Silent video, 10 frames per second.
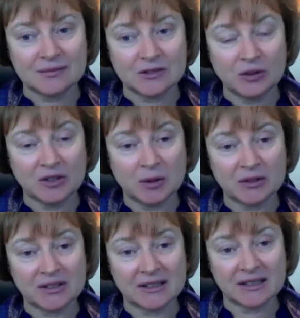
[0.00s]

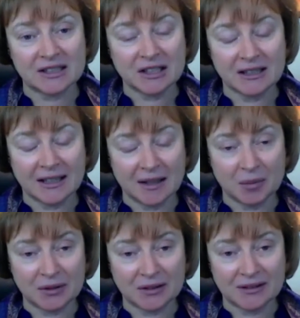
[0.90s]
responses that can
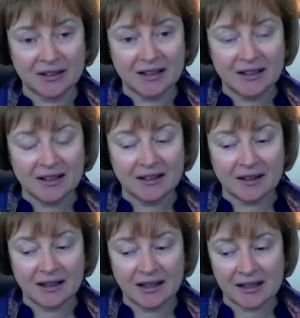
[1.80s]
happen,
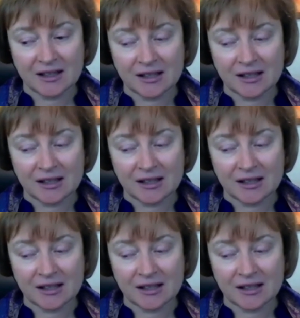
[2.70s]
that